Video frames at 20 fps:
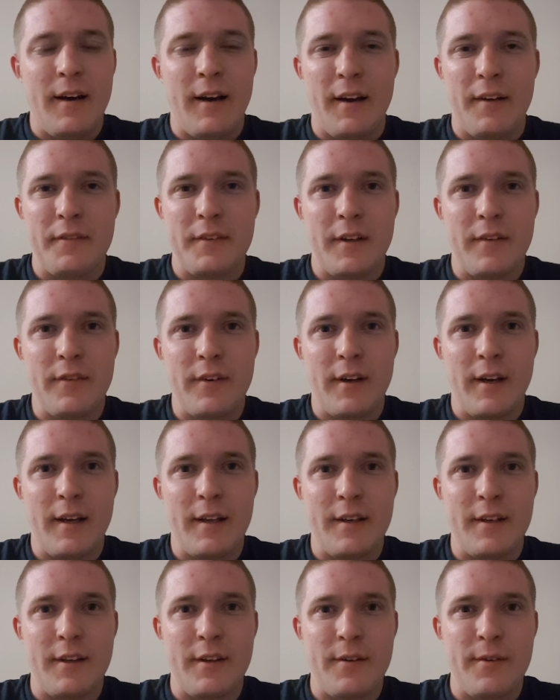I've never had
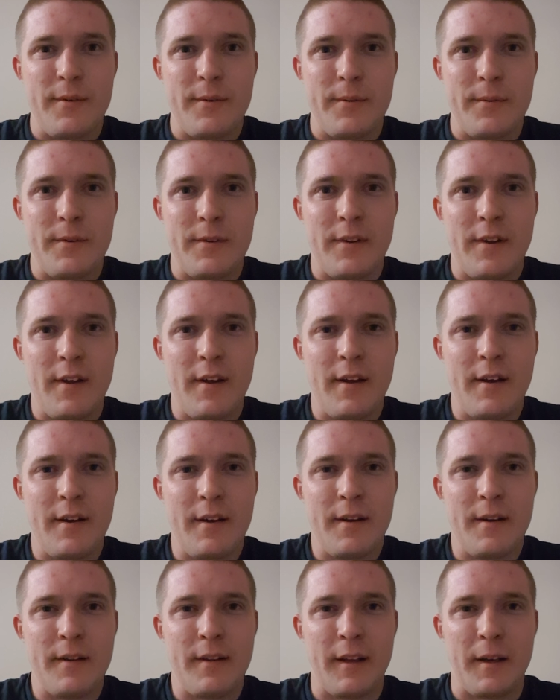to use
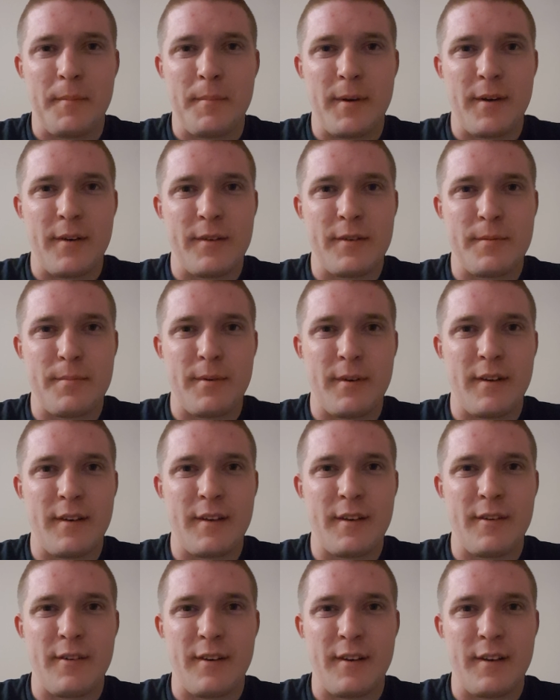like bear spray
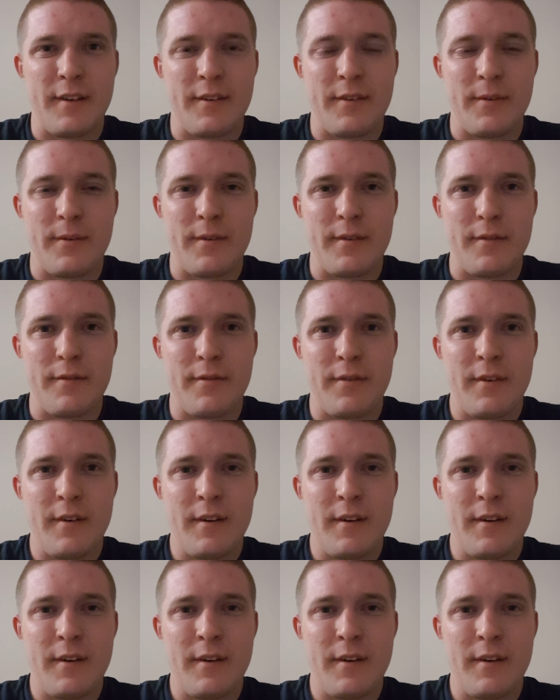or any sort of